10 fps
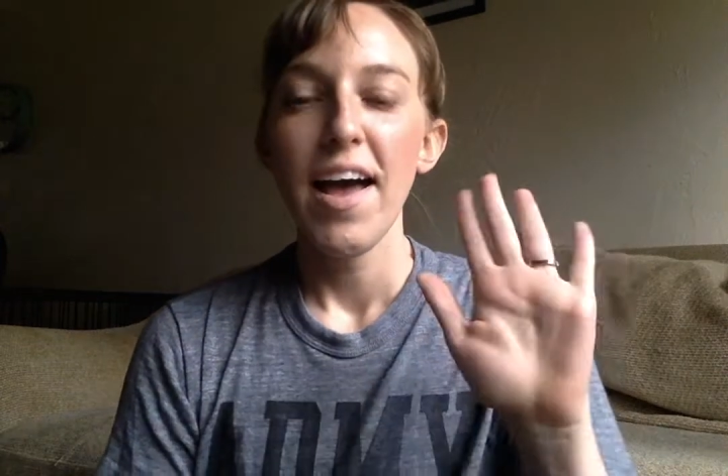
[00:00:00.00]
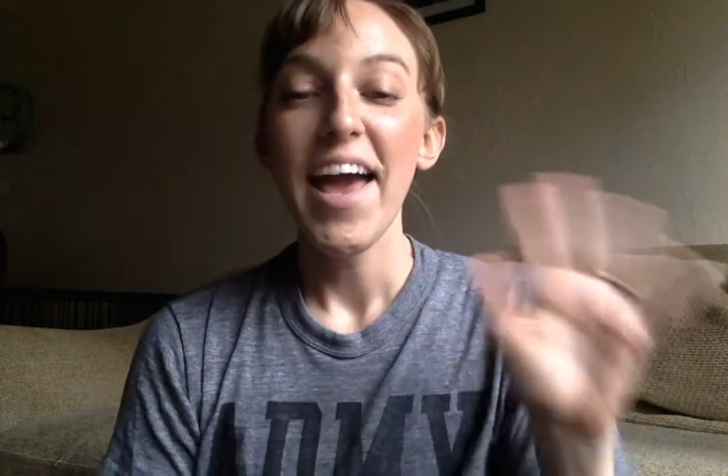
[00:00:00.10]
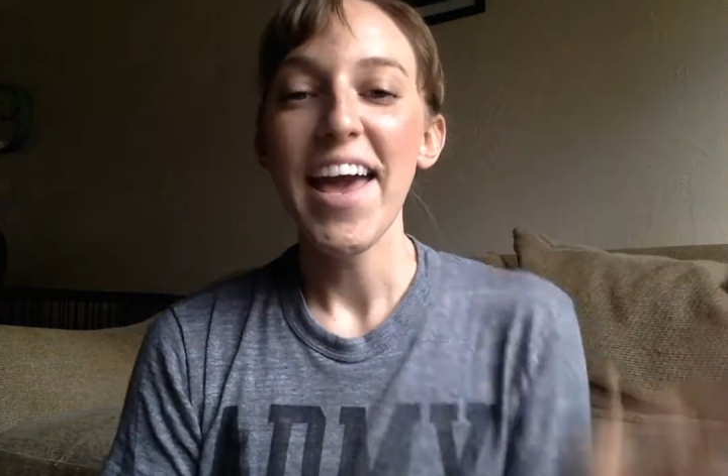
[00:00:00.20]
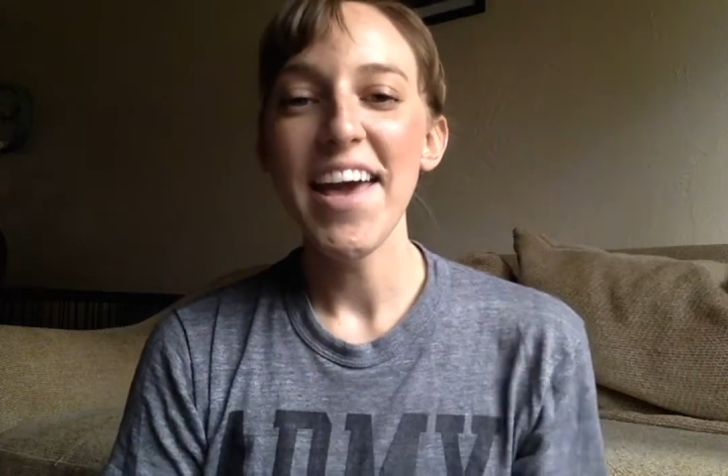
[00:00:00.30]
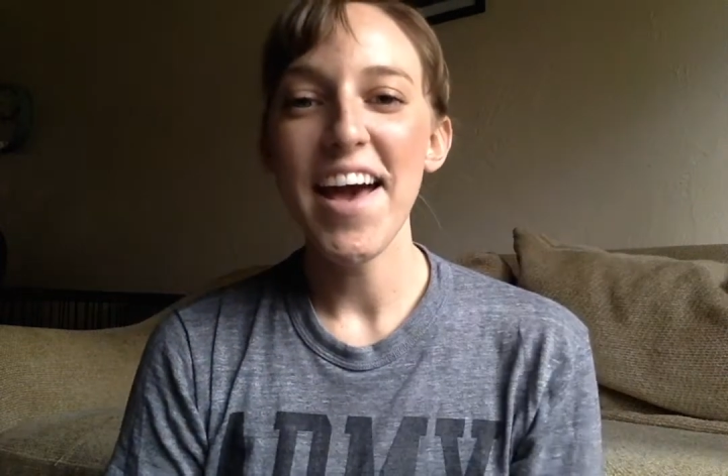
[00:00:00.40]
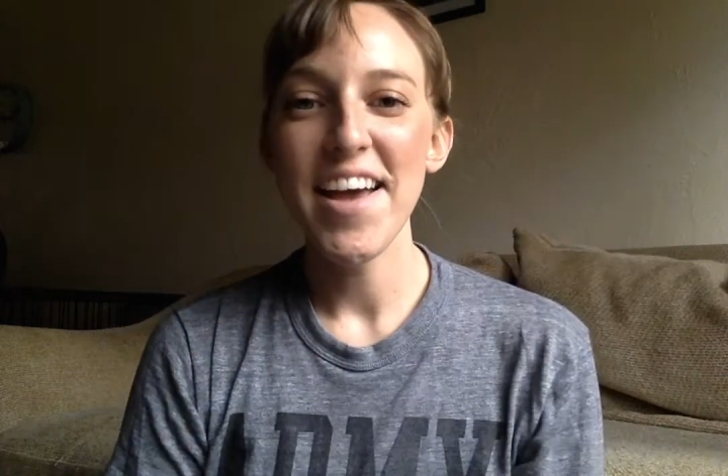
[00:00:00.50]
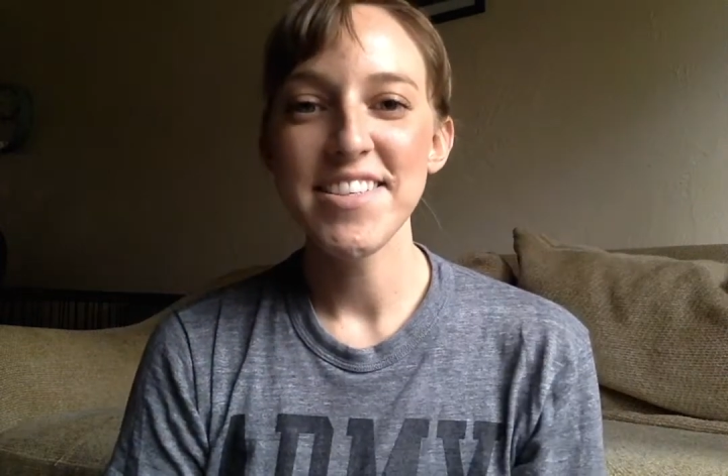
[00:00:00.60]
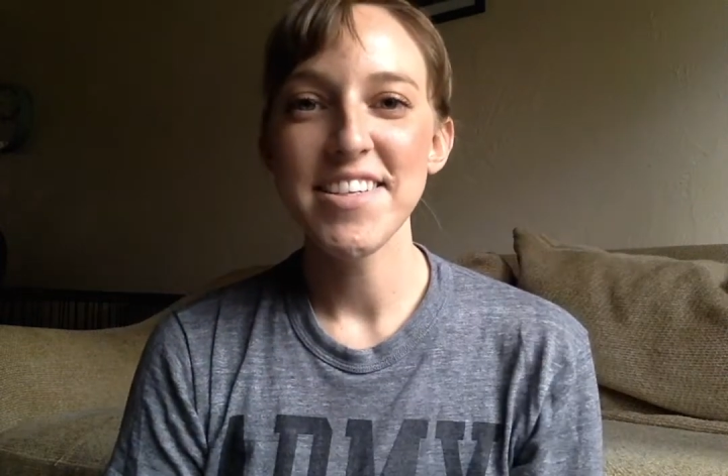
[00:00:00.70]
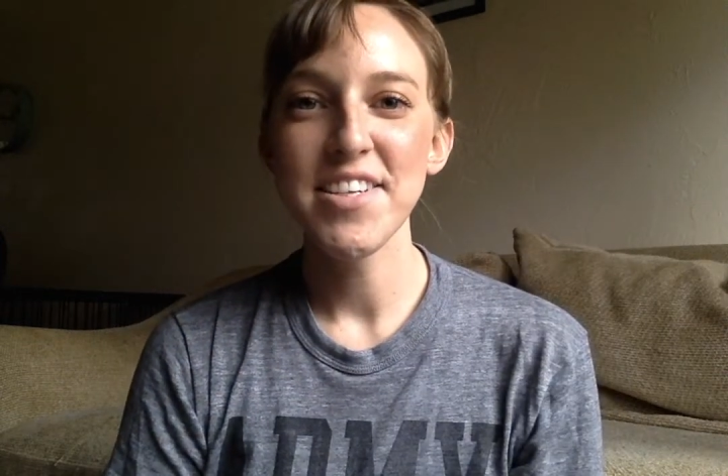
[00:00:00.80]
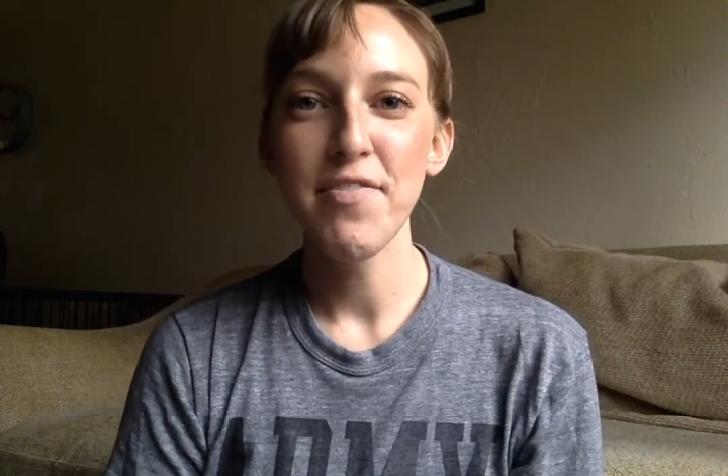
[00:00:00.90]
Hey guys,
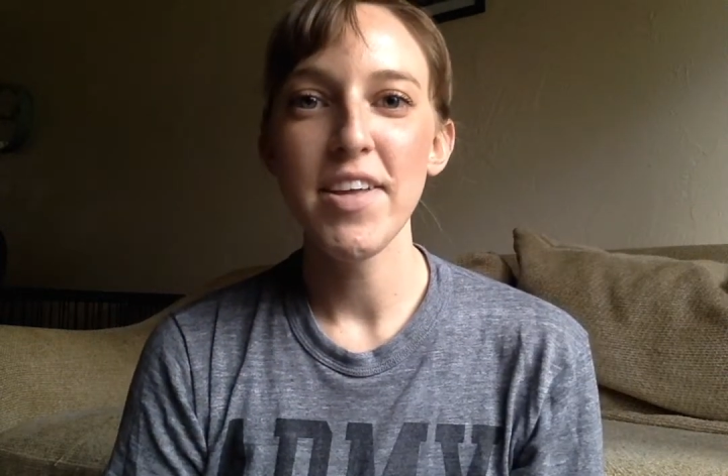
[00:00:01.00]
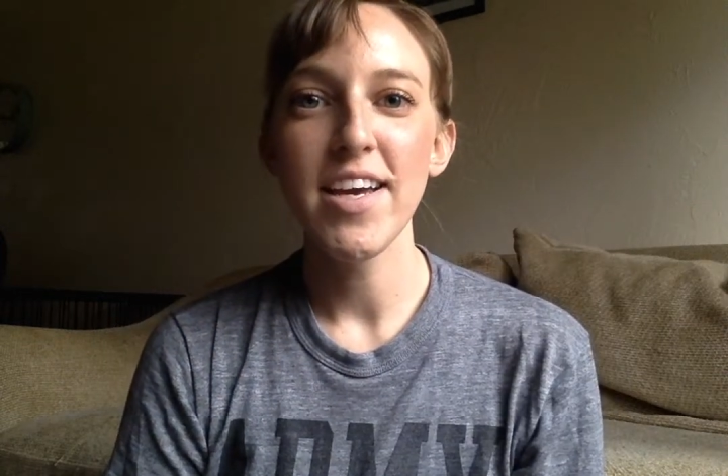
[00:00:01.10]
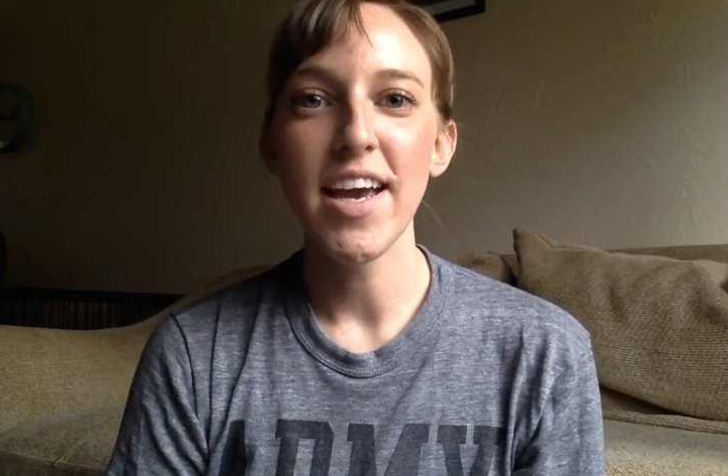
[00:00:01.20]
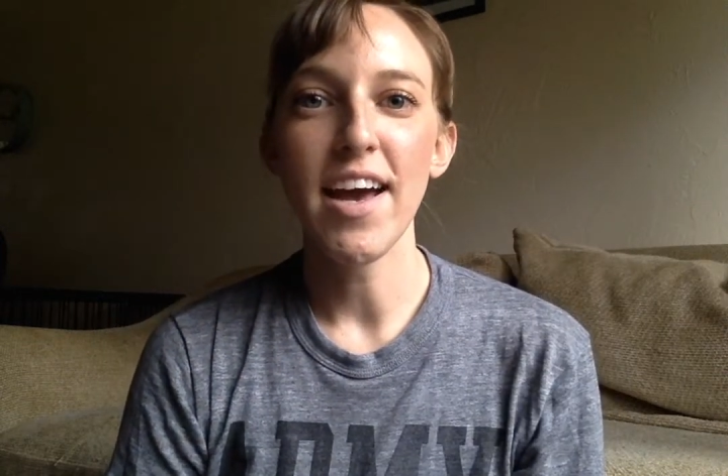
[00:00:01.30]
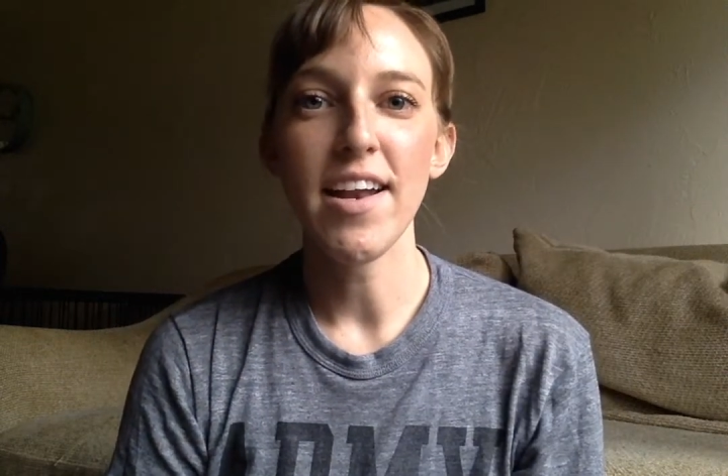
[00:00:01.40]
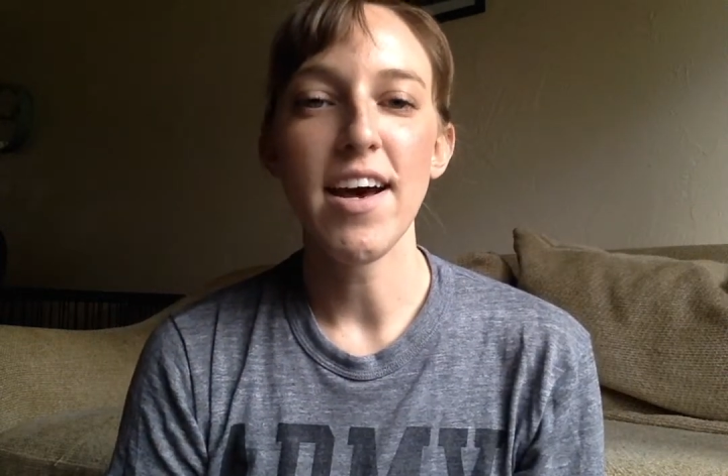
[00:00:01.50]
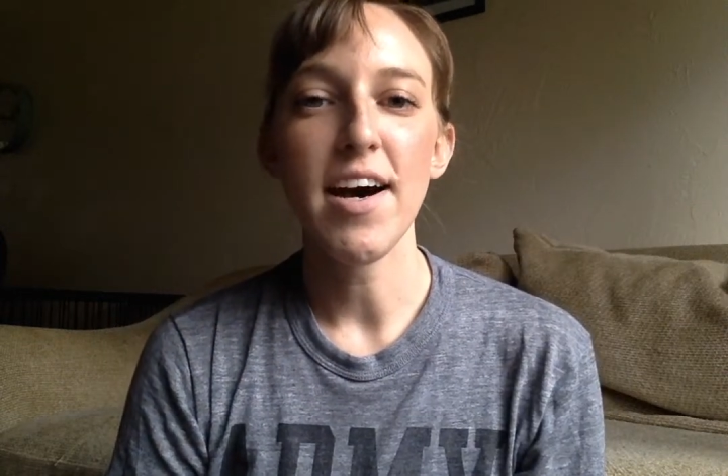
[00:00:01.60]
it's Tiffany again.